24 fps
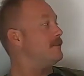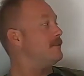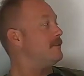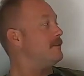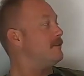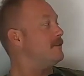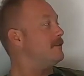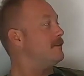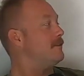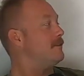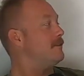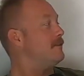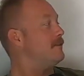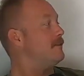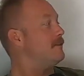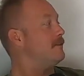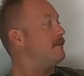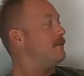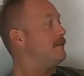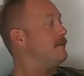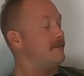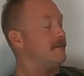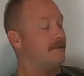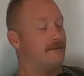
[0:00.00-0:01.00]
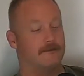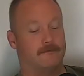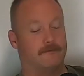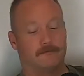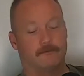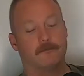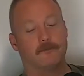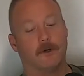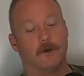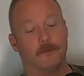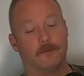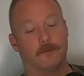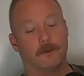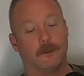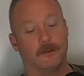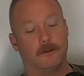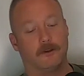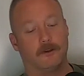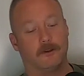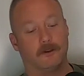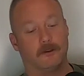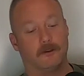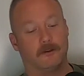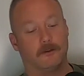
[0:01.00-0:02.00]
Last Thursday. Well played. So
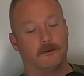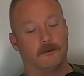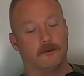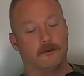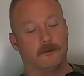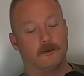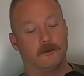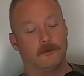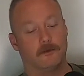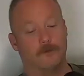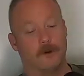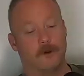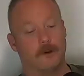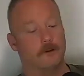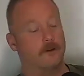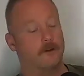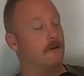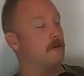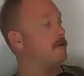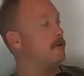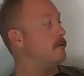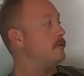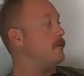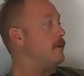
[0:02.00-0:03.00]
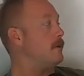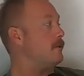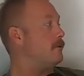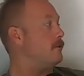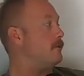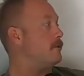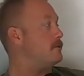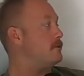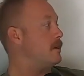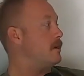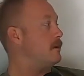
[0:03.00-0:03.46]
yesterday. You run a you run a Thursday.